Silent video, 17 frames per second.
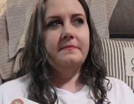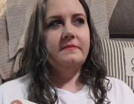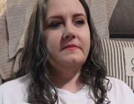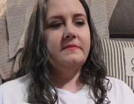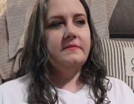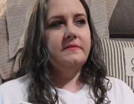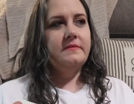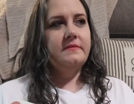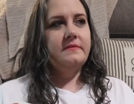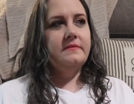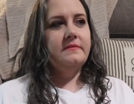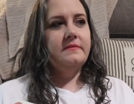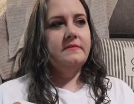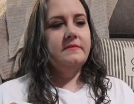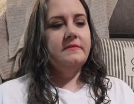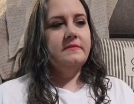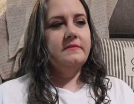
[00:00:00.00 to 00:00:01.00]

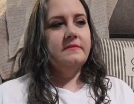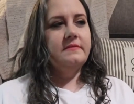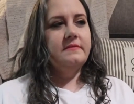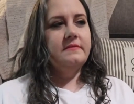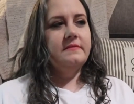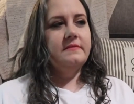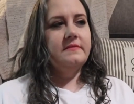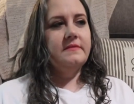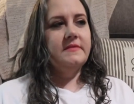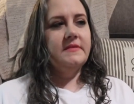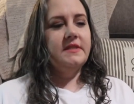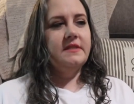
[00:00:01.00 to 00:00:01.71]
Nobody speaks.